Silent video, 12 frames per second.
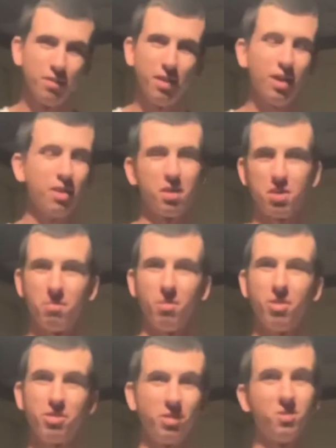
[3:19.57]
None of the
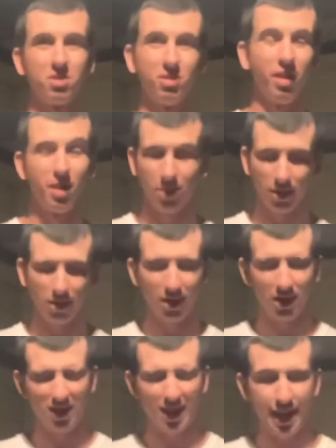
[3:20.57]
commercials or anything
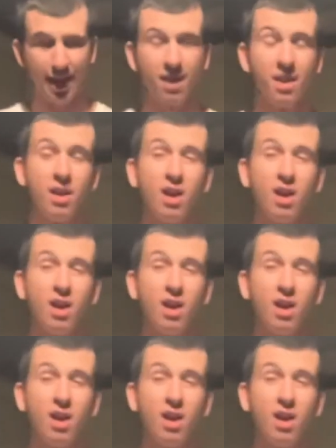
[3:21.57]
like that.